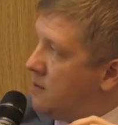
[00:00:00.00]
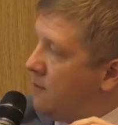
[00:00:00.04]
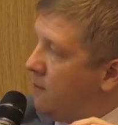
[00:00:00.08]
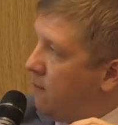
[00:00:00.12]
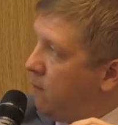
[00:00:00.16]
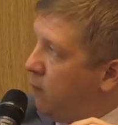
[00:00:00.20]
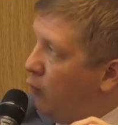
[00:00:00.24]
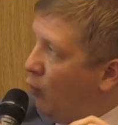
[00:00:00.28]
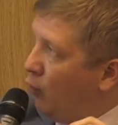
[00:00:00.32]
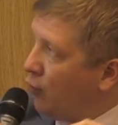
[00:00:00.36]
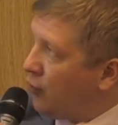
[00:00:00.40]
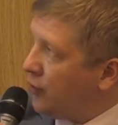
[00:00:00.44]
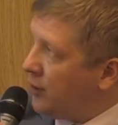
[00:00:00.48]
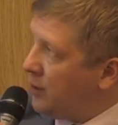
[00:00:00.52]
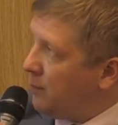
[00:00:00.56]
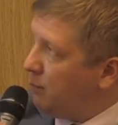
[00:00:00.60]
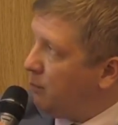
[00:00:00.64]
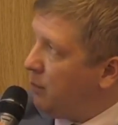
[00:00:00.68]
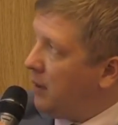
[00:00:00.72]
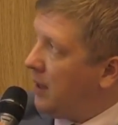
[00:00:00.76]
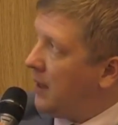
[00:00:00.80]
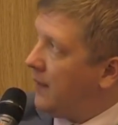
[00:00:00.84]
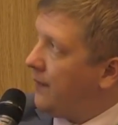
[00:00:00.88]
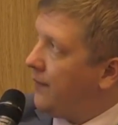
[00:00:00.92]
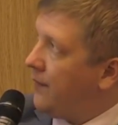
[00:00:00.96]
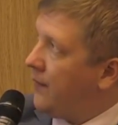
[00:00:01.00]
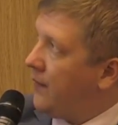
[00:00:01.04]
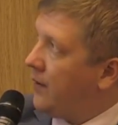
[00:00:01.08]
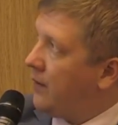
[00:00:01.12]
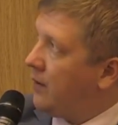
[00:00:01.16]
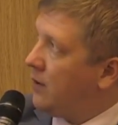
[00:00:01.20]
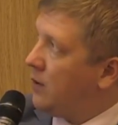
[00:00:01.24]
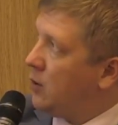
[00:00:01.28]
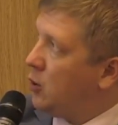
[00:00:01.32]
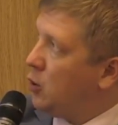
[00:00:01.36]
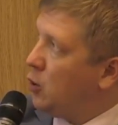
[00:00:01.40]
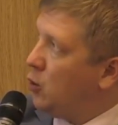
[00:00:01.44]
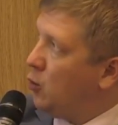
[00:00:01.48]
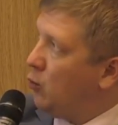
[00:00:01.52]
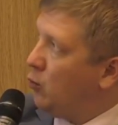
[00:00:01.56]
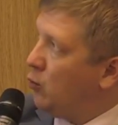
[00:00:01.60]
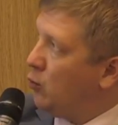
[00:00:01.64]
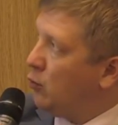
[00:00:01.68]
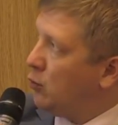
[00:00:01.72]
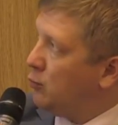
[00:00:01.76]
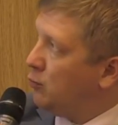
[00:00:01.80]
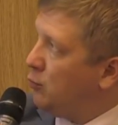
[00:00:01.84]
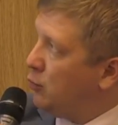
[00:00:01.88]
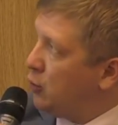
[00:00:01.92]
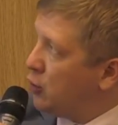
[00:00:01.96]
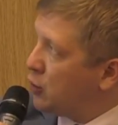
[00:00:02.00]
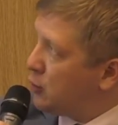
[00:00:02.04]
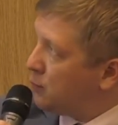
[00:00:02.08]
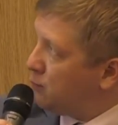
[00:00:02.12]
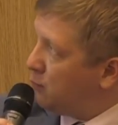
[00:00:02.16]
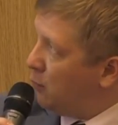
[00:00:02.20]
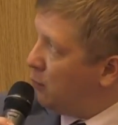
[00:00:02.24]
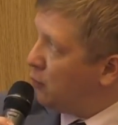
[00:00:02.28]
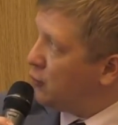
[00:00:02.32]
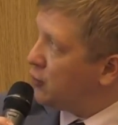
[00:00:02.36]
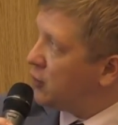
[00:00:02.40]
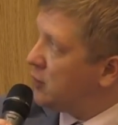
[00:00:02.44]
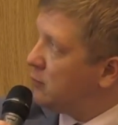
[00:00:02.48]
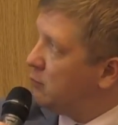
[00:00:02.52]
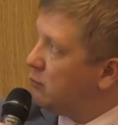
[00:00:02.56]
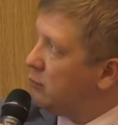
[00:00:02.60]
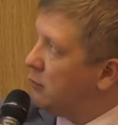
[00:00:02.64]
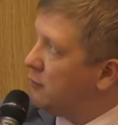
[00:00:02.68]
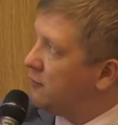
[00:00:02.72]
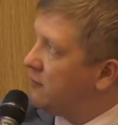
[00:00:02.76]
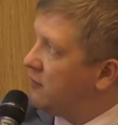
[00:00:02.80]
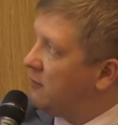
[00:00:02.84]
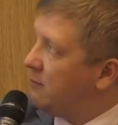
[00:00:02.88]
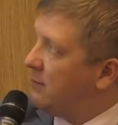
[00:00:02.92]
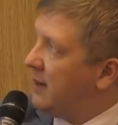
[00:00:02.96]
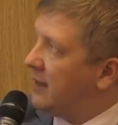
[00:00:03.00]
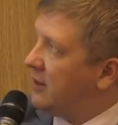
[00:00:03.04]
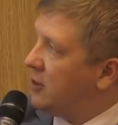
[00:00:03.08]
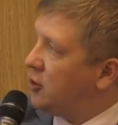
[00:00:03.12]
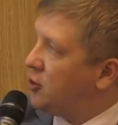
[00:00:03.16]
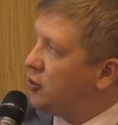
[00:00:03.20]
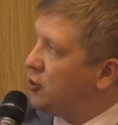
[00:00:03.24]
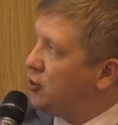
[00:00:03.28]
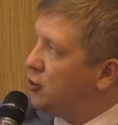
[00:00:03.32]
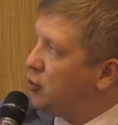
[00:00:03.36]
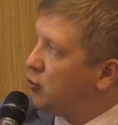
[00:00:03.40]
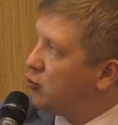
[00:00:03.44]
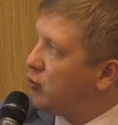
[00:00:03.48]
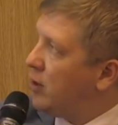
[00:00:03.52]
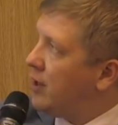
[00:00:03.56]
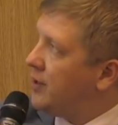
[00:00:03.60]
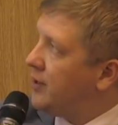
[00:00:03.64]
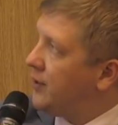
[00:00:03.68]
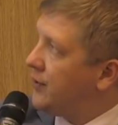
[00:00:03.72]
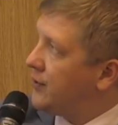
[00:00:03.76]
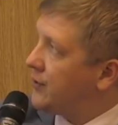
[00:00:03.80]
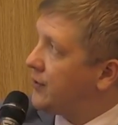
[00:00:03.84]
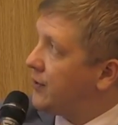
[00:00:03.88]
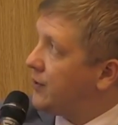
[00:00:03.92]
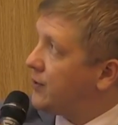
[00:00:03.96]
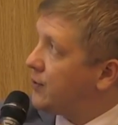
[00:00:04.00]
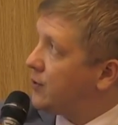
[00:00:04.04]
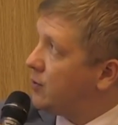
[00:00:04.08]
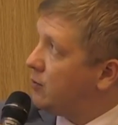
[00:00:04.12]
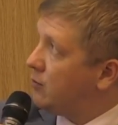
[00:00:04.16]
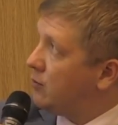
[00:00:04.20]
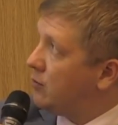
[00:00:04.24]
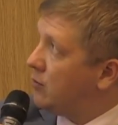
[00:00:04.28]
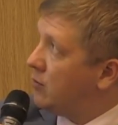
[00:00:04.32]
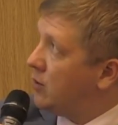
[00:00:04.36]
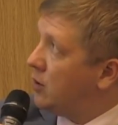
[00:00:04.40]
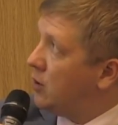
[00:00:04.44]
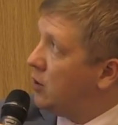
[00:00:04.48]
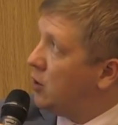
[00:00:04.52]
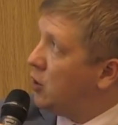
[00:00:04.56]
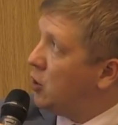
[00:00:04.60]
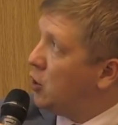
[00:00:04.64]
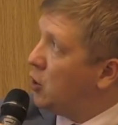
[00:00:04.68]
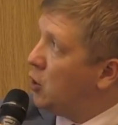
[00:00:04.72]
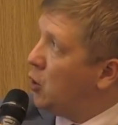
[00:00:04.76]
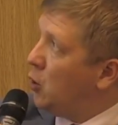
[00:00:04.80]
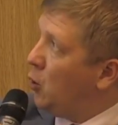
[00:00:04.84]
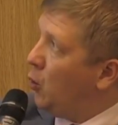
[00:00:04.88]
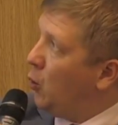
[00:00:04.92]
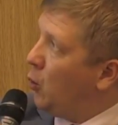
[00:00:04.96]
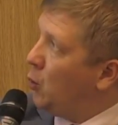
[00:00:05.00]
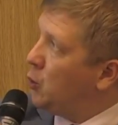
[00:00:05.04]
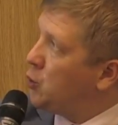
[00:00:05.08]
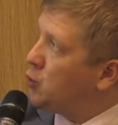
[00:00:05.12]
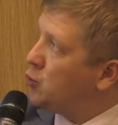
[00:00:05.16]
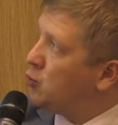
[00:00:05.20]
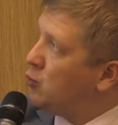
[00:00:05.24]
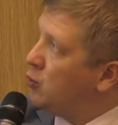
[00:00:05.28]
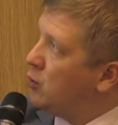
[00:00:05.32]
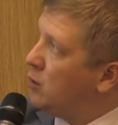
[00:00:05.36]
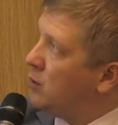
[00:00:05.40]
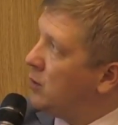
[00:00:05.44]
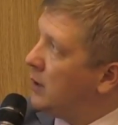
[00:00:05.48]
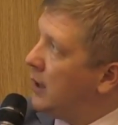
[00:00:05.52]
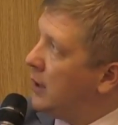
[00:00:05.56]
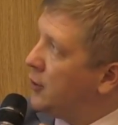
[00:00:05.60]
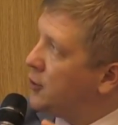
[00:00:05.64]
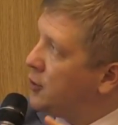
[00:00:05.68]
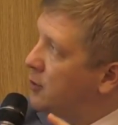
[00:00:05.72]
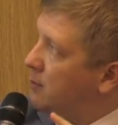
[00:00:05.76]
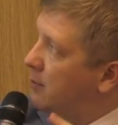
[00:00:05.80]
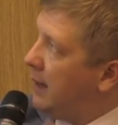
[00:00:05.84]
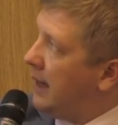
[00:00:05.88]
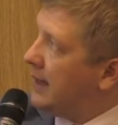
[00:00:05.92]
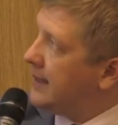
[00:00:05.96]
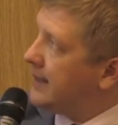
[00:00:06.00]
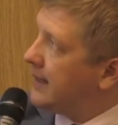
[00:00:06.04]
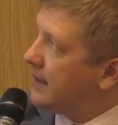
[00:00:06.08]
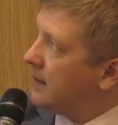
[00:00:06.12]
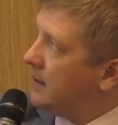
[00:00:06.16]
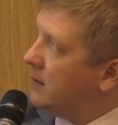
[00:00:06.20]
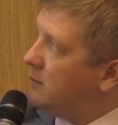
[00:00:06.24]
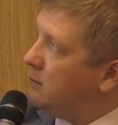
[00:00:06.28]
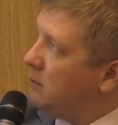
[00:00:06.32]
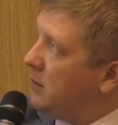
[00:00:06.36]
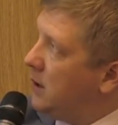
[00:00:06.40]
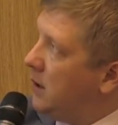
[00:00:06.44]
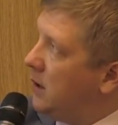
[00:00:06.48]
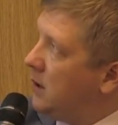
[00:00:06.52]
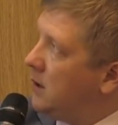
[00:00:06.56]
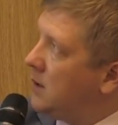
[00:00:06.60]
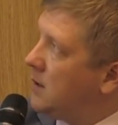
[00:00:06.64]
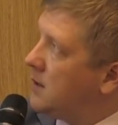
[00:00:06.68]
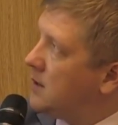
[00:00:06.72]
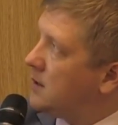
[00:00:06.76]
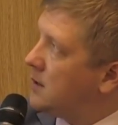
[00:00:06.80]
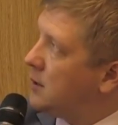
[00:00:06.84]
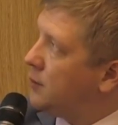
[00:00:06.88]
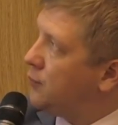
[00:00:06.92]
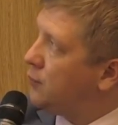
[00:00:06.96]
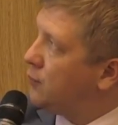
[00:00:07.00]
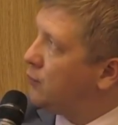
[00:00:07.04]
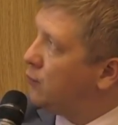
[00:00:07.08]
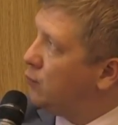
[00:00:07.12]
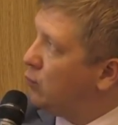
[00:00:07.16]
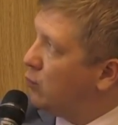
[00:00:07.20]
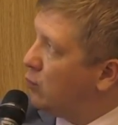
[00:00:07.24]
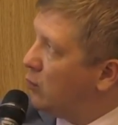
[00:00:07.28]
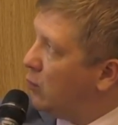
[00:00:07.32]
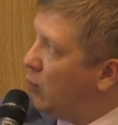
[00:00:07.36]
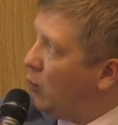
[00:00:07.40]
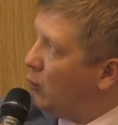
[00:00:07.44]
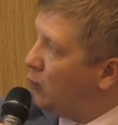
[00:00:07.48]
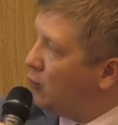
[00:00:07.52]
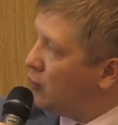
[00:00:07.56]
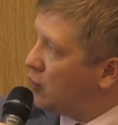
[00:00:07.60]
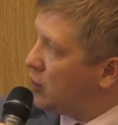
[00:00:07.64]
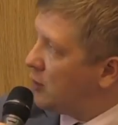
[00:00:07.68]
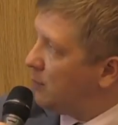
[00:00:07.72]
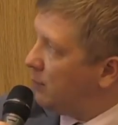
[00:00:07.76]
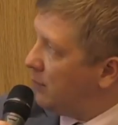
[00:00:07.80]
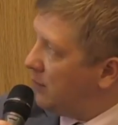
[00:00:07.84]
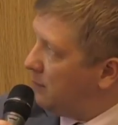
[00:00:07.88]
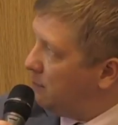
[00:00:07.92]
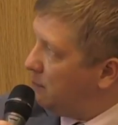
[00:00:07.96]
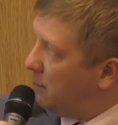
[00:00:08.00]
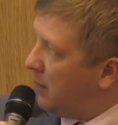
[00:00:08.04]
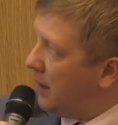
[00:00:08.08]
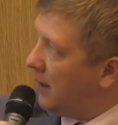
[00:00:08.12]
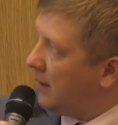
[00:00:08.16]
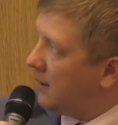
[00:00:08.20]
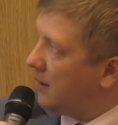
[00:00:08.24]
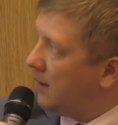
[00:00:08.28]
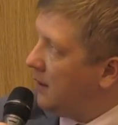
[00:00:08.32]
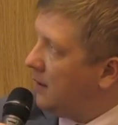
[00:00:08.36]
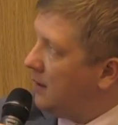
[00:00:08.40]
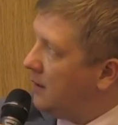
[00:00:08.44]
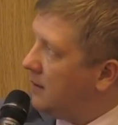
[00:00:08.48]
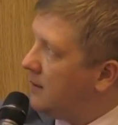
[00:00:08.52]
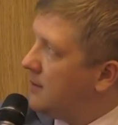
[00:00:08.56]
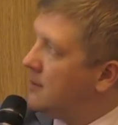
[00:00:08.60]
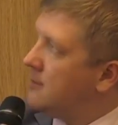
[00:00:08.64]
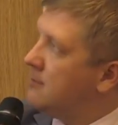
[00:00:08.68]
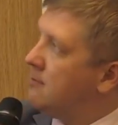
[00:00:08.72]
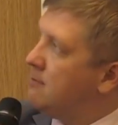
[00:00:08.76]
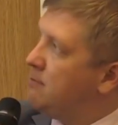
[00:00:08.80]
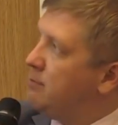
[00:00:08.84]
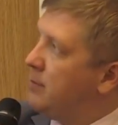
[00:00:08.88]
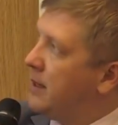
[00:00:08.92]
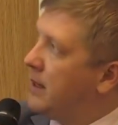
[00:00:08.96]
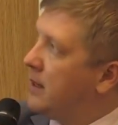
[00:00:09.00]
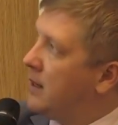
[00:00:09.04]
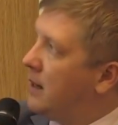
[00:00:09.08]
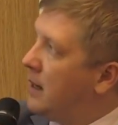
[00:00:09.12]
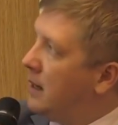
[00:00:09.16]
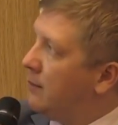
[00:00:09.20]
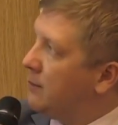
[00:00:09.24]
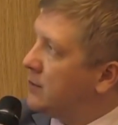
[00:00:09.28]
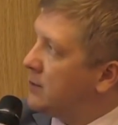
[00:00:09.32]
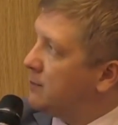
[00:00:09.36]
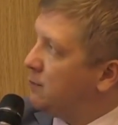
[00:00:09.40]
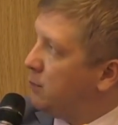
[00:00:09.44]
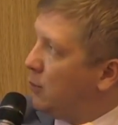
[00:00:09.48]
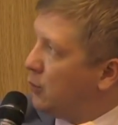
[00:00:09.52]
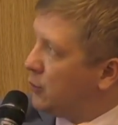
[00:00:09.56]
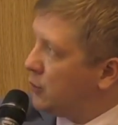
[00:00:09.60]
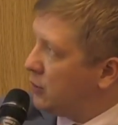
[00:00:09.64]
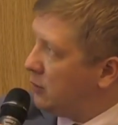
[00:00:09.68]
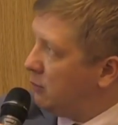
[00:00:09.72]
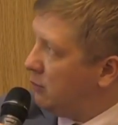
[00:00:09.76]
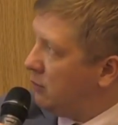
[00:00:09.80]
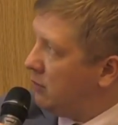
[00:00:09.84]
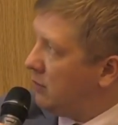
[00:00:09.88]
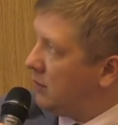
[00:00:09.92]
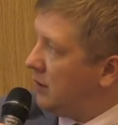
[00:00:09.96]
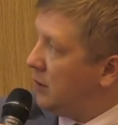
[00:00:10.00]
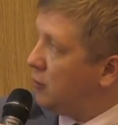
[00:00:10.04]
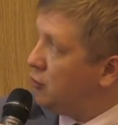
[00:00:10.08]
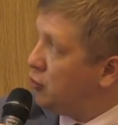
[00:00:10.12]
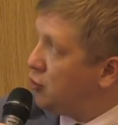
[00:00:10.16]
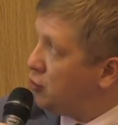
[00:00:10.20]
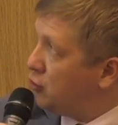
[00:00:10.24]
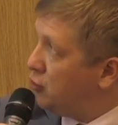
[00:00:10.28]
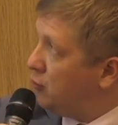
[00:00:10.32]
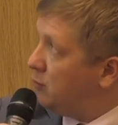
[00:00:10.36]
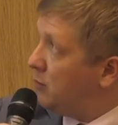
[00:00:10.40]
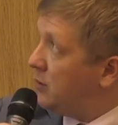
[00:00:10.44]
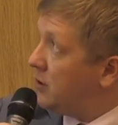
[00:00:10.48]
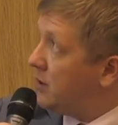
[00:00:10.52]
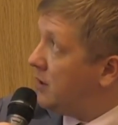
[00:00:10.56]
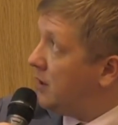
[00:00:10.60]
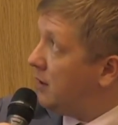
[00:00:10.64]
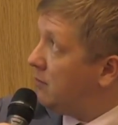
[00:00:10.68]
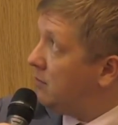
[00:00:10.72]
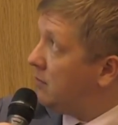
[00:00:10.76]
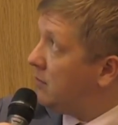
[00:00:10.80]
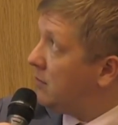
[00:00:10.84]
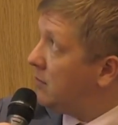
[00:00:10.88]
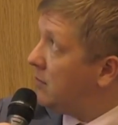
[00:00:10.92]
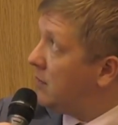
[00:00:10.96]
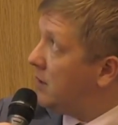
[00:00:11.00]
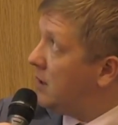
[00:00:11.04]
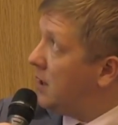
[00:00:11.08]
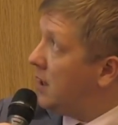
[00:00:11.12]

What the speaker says: Foreign partner will be responsible for managing Ukrainian system, which will automatically mean that full ownership and bundling becomes possible and should be done.